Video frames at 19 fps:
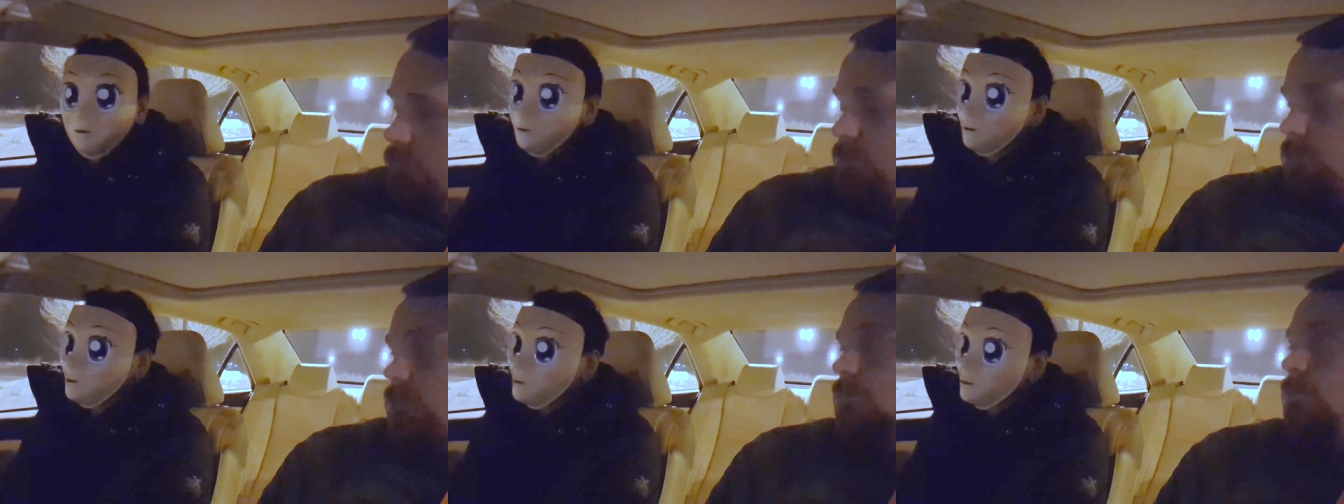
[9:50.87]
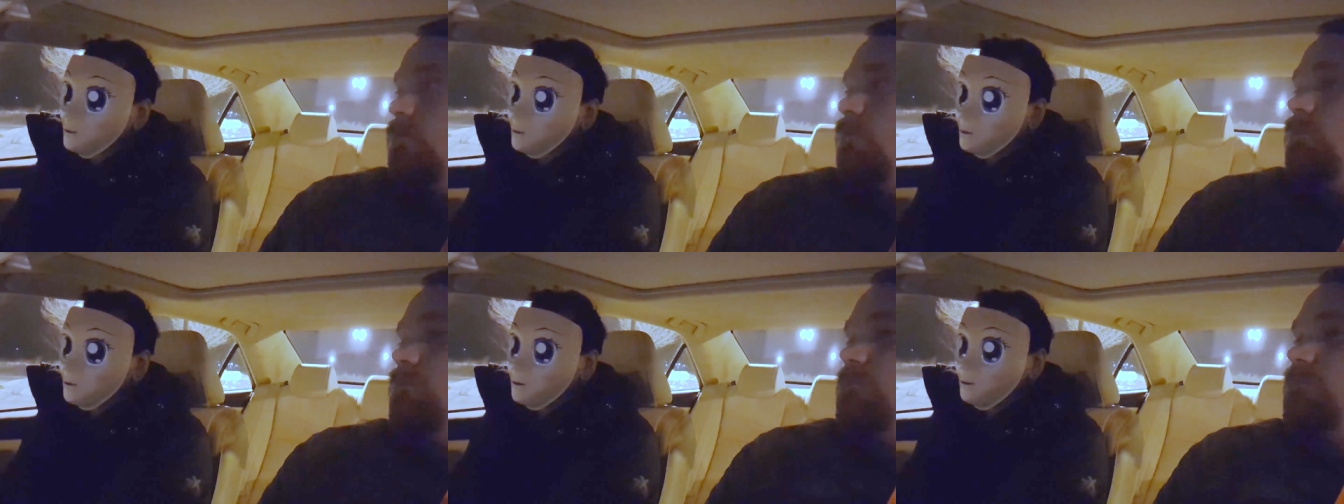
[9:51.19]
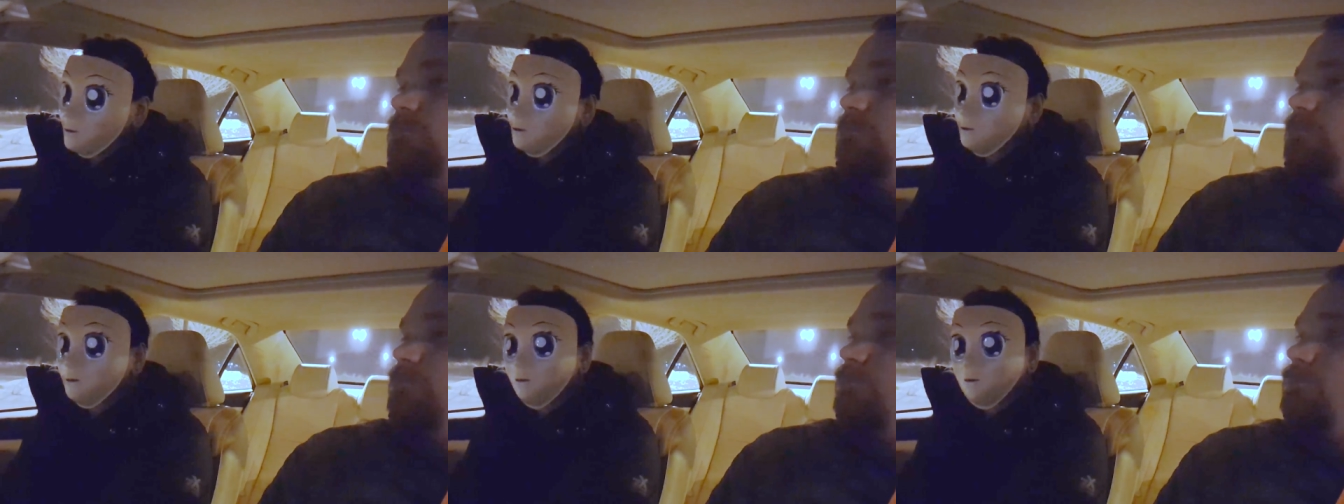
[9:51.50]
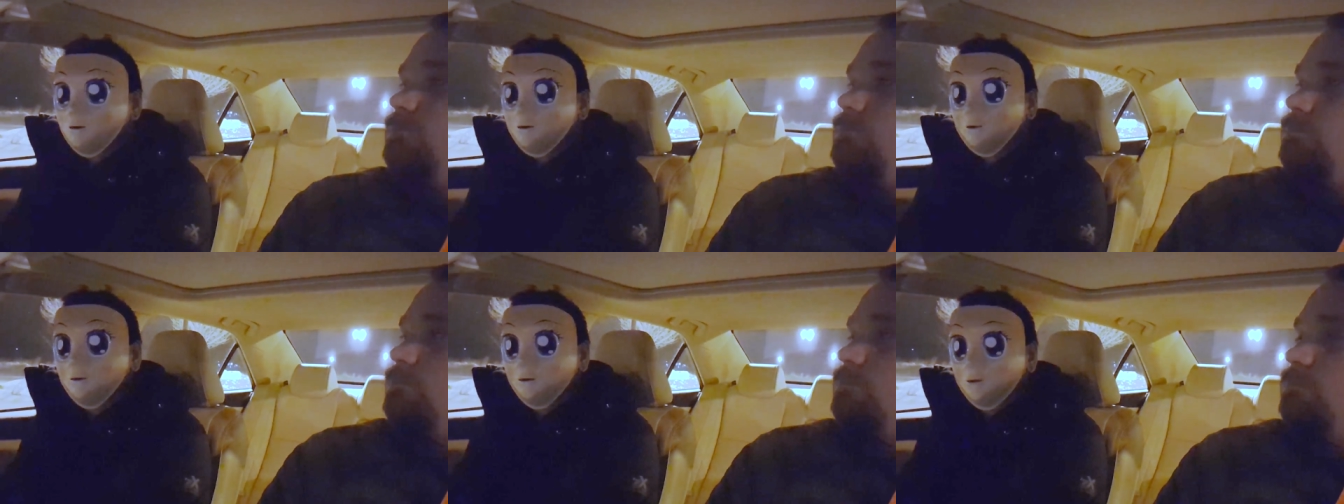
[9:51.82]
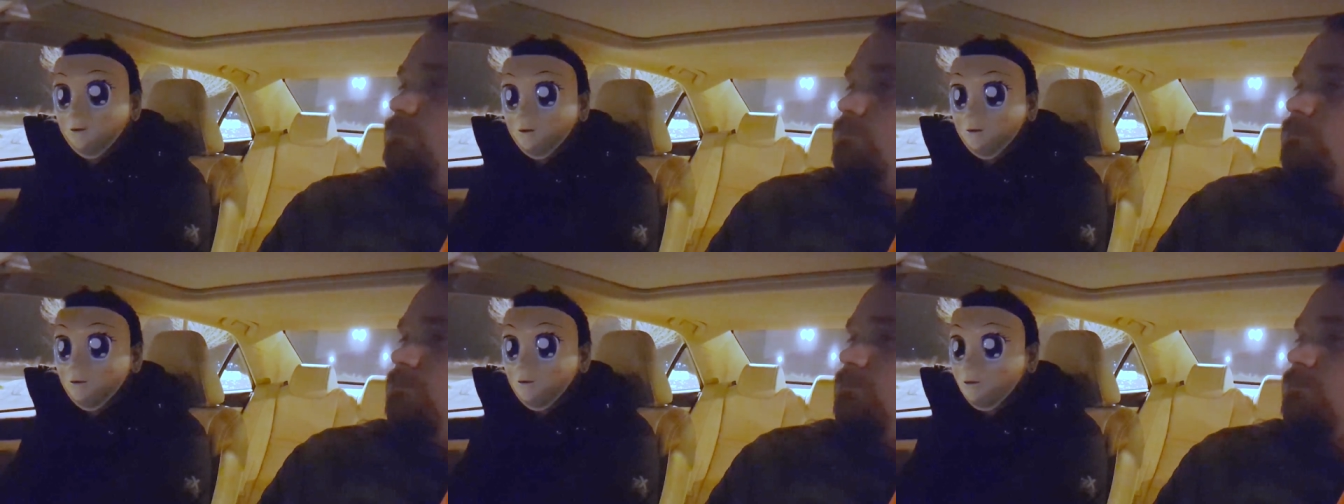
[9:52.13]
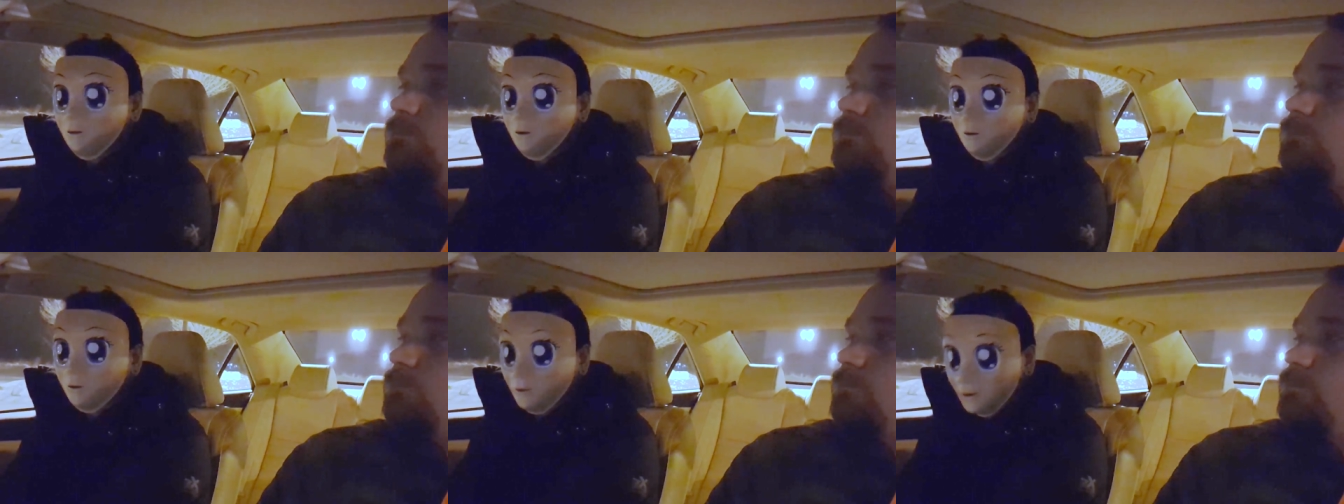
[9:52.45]
The Rum and Apple show is
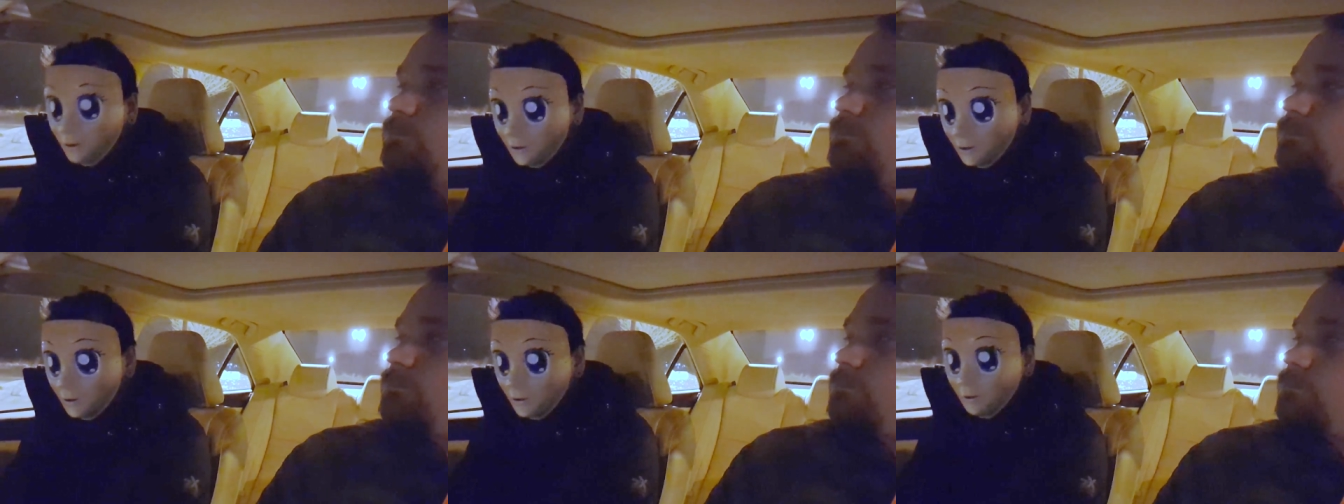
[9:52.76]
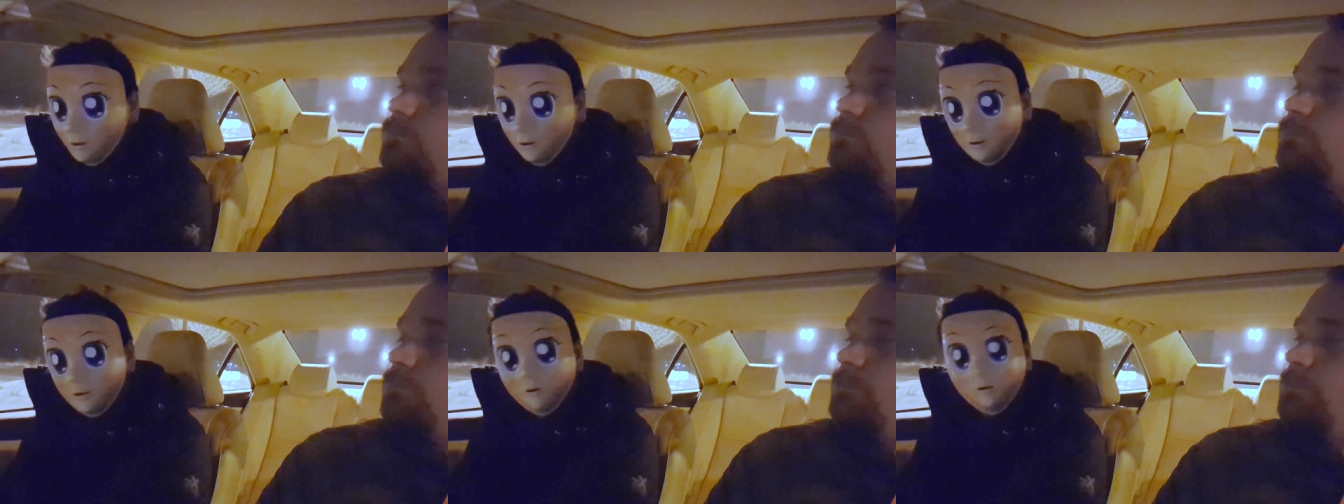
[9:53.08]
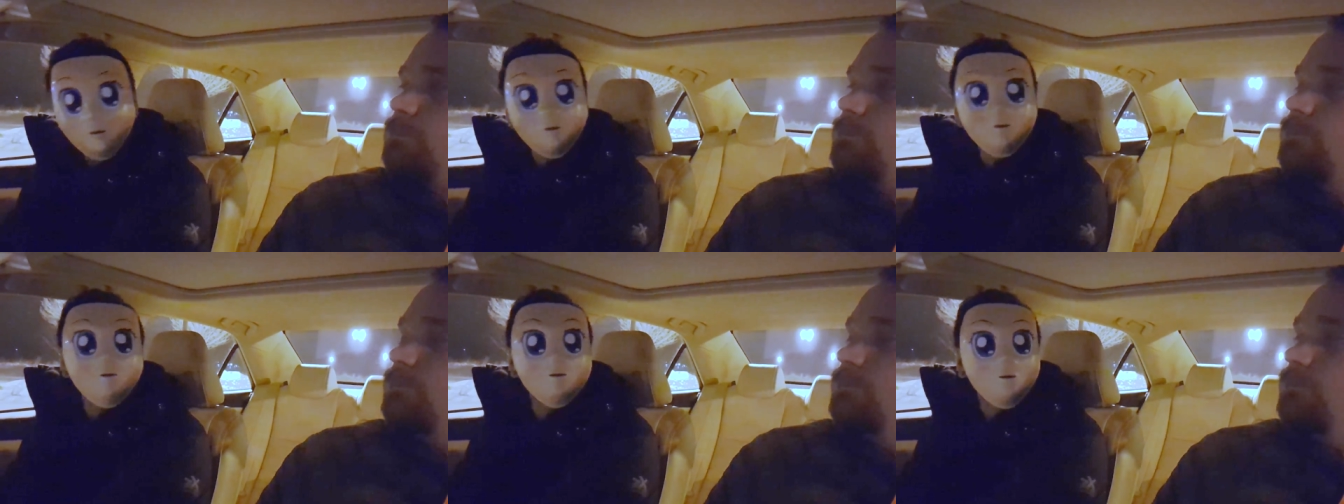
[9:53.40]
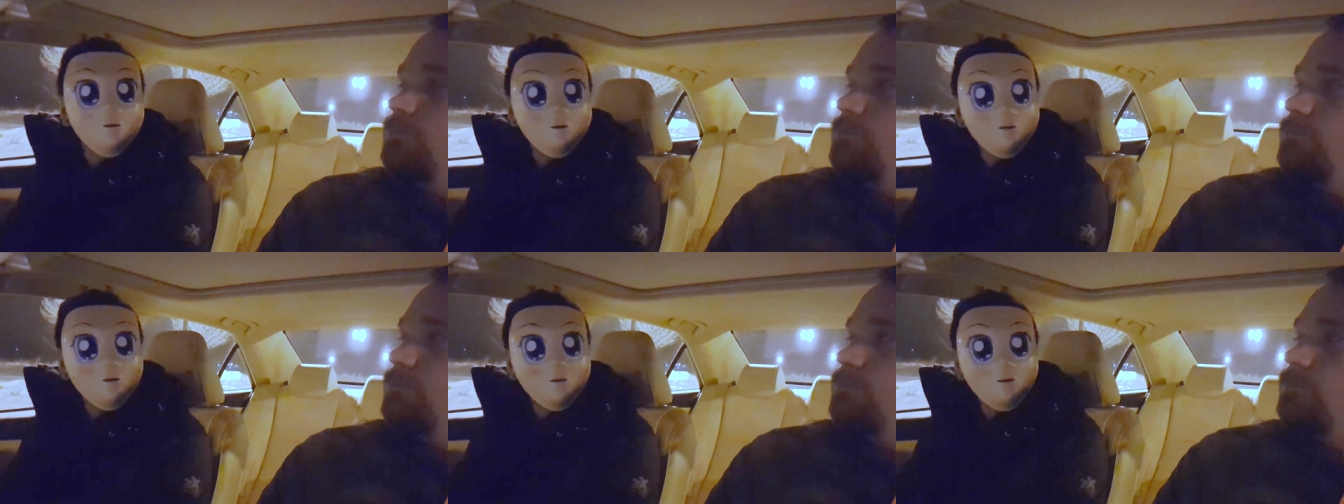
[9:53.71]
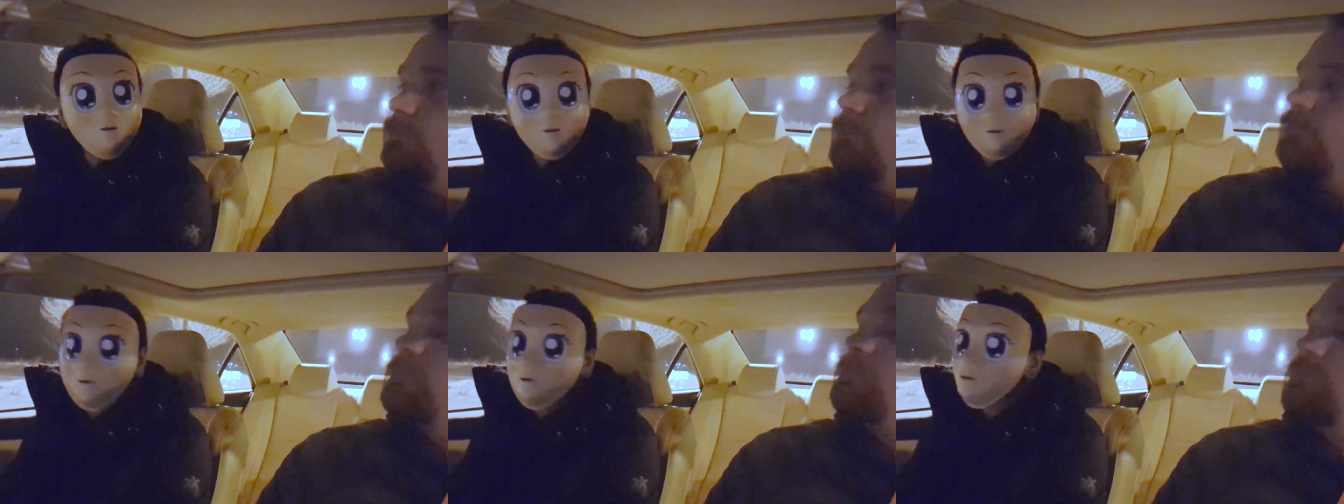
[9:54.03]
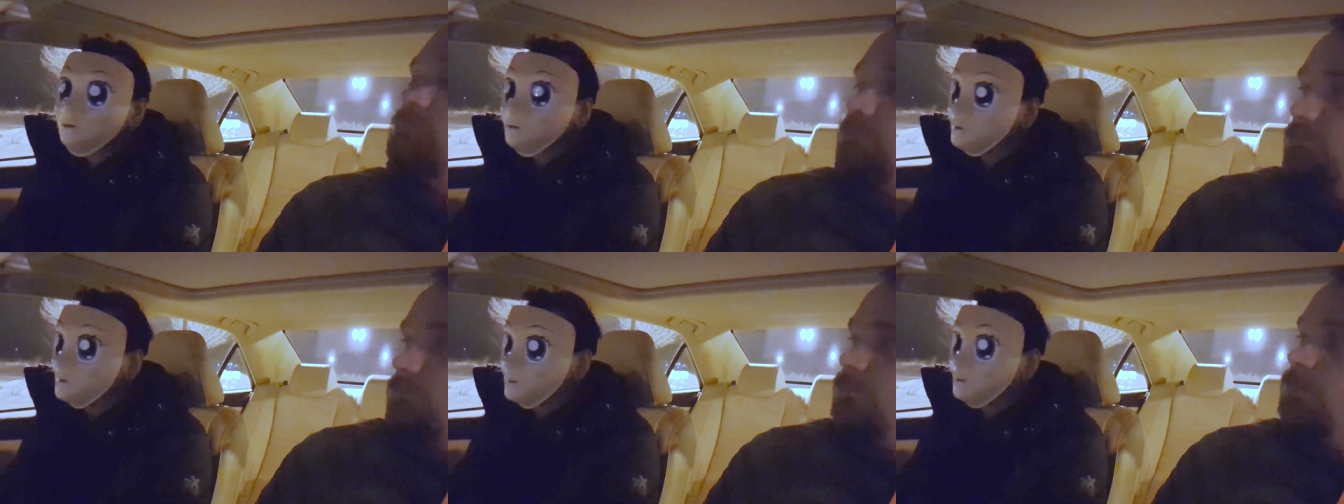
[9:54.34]
predominantly an iTunes podcast
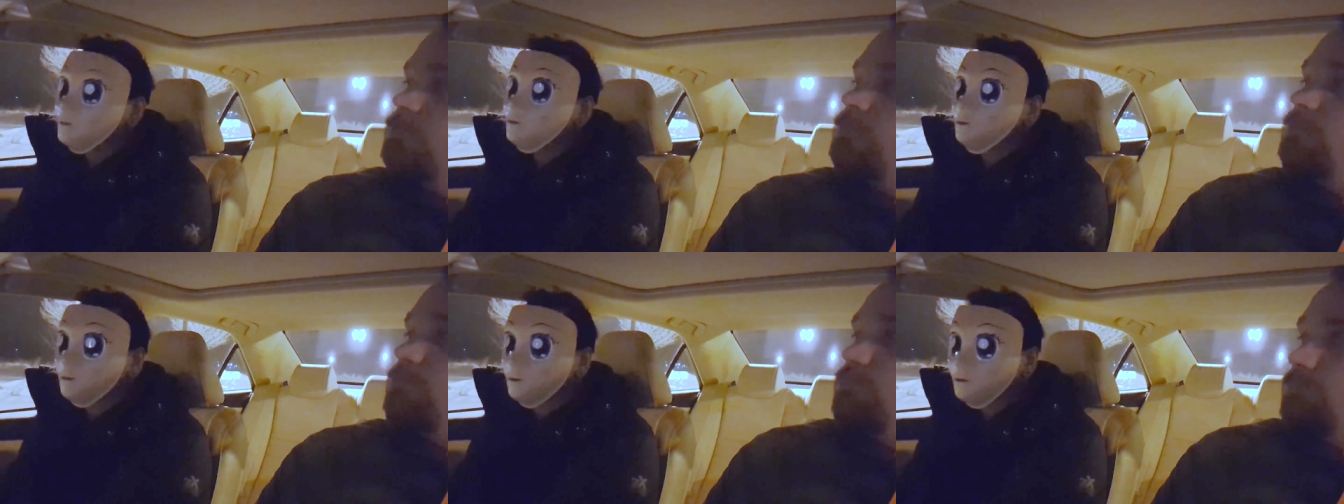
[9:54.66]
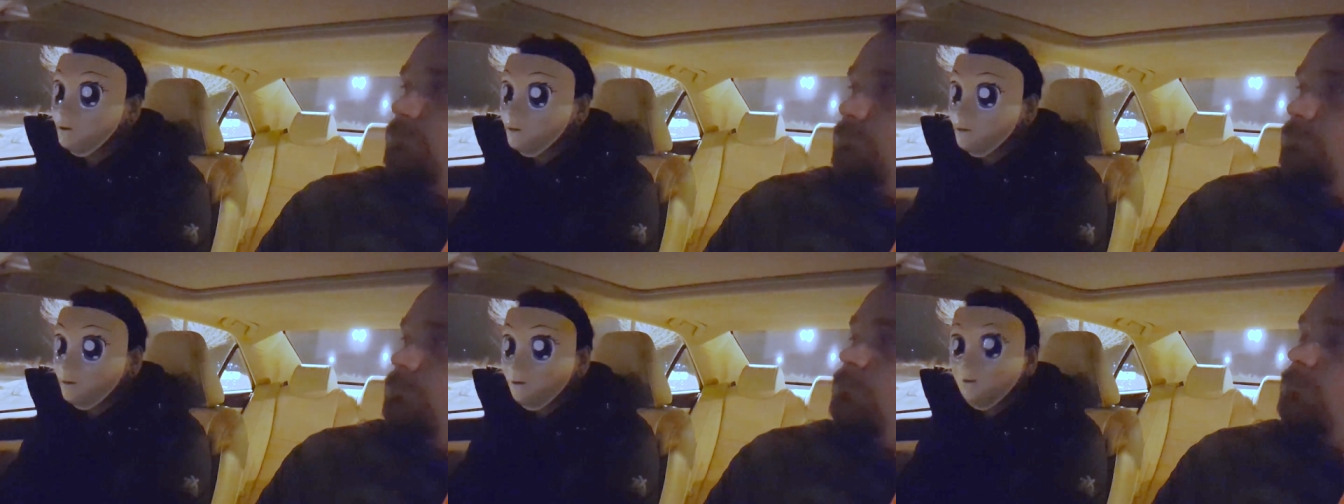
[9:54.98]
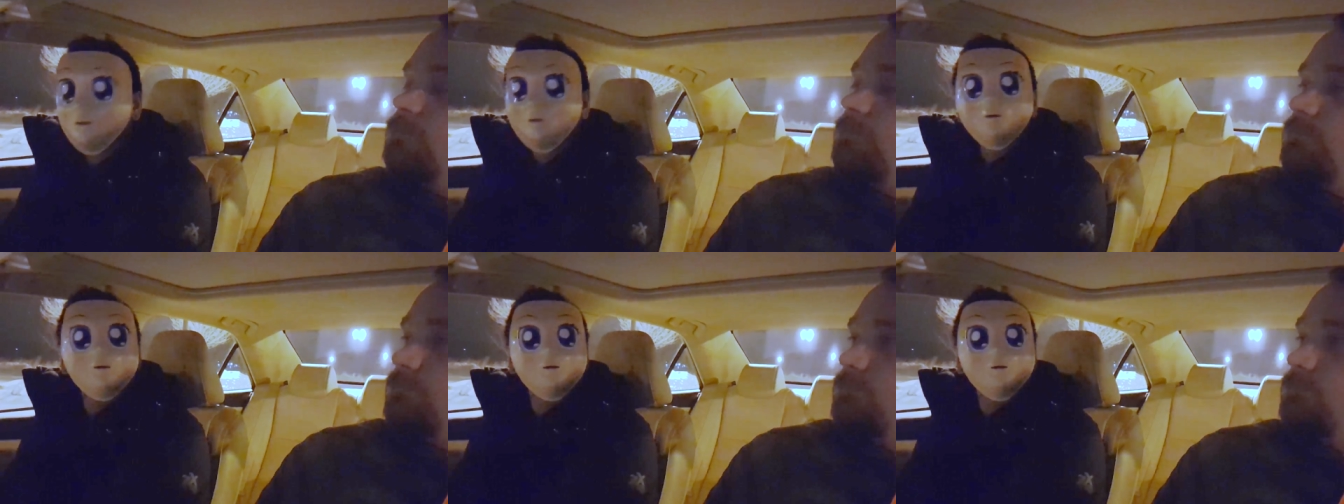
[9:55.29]
because I wanted something